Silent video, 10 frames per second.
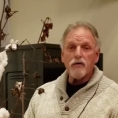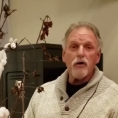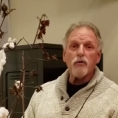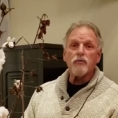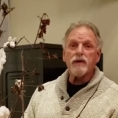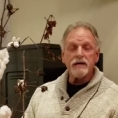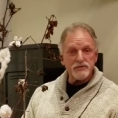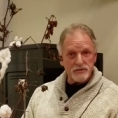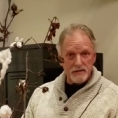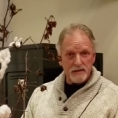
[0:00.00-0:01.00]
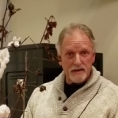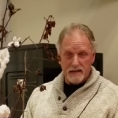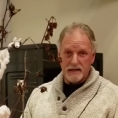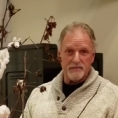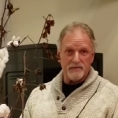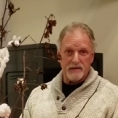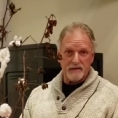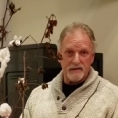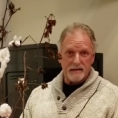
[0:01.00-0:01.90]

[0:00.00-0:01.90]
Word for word: whole nation needs it.